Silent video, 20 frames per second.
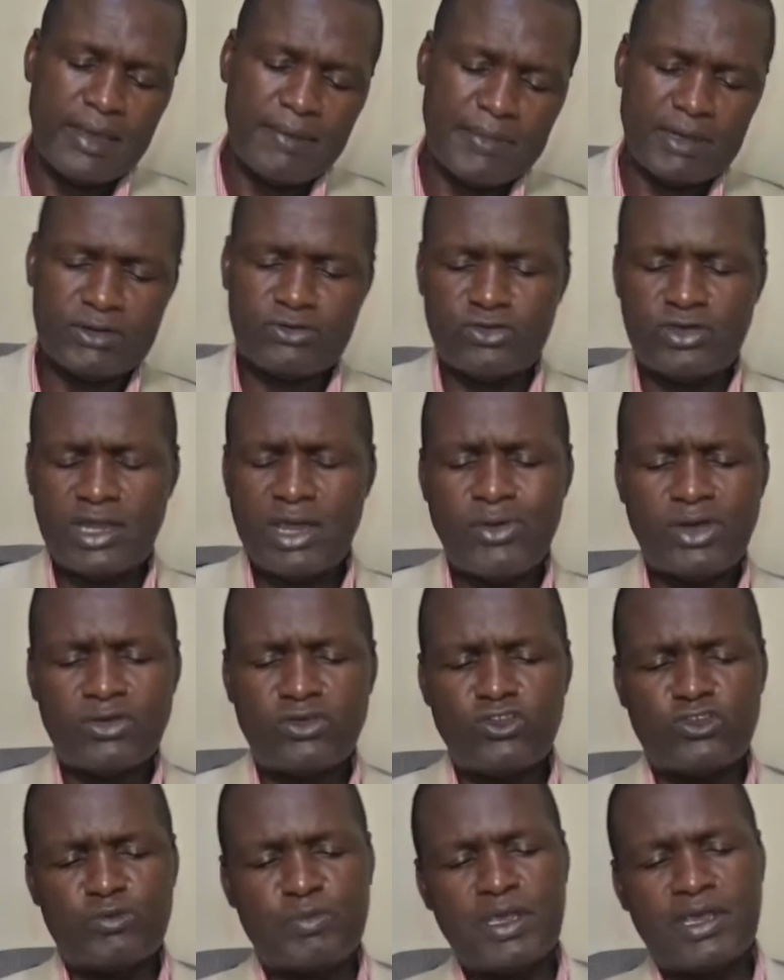But today I want
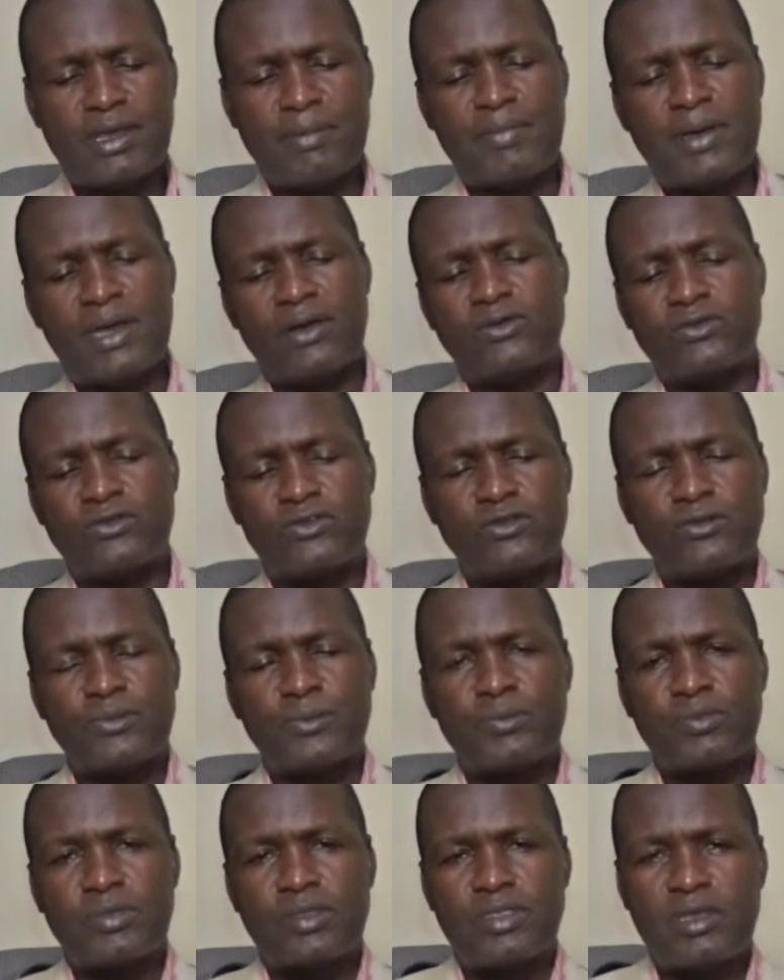to speak about
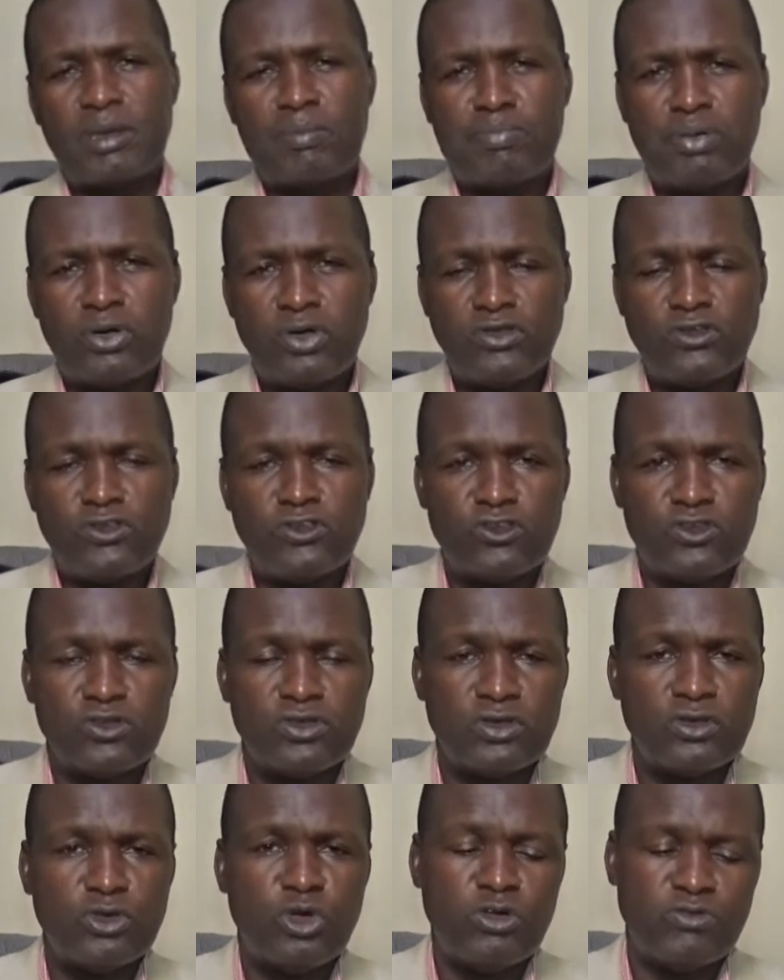the
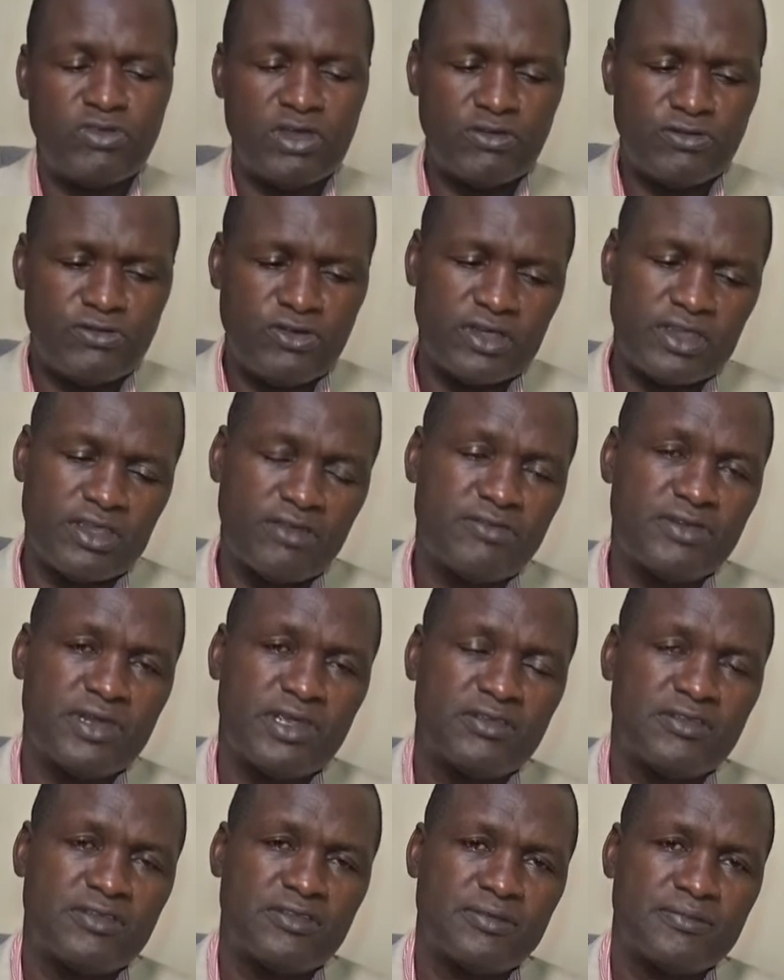poison of
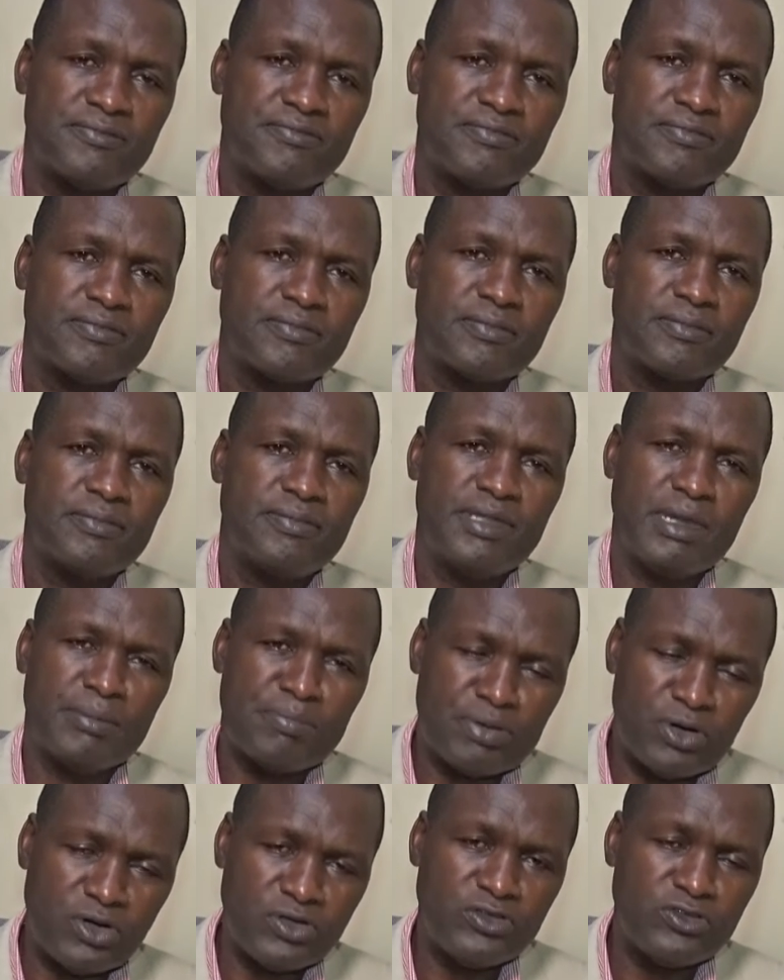unforgiveness. The
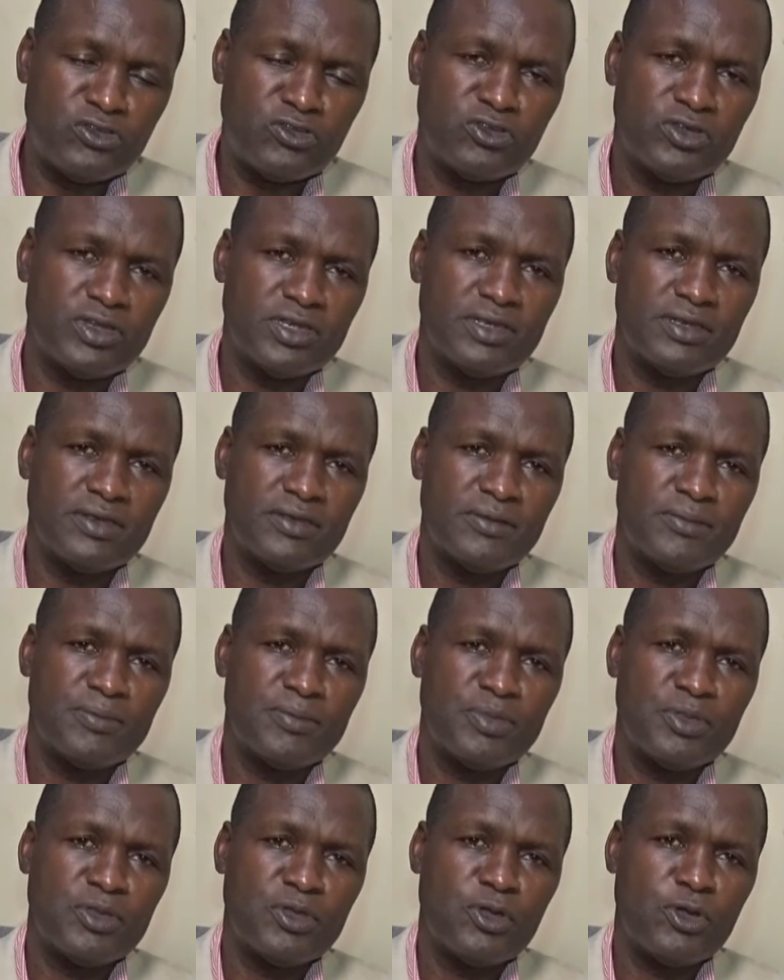poison
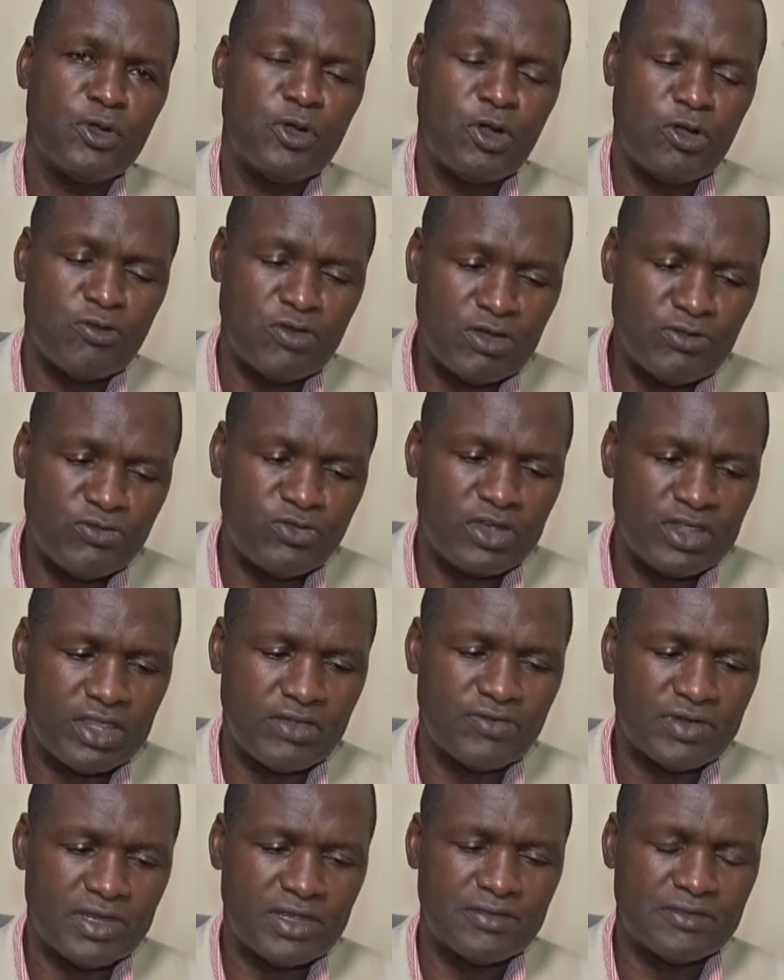of
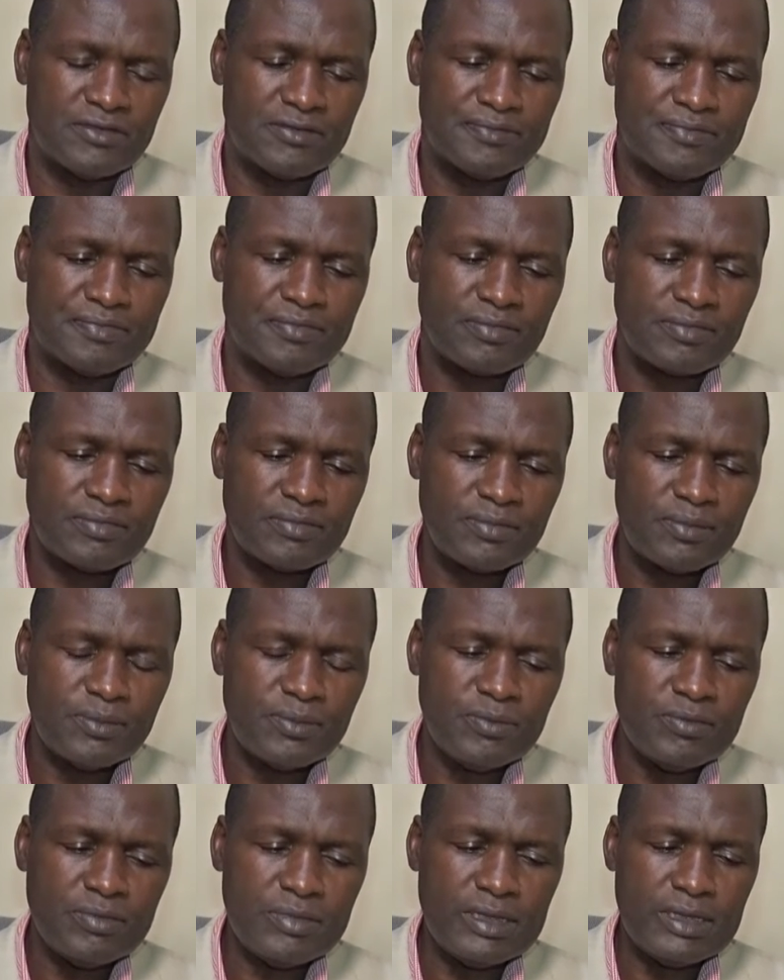unforgiveness.
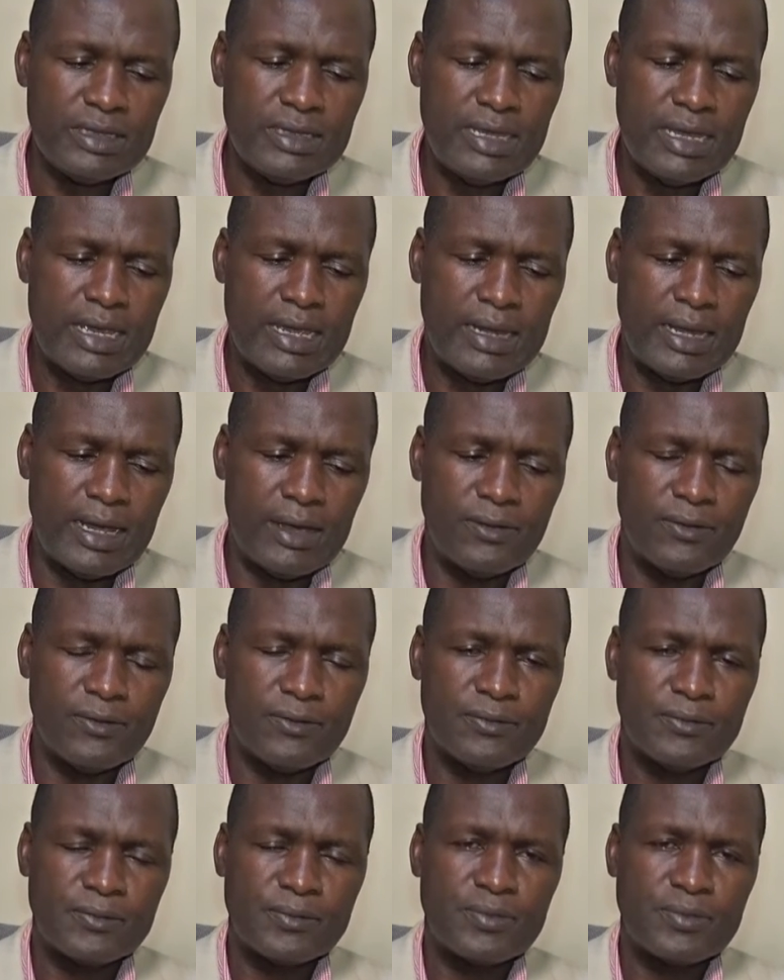Now,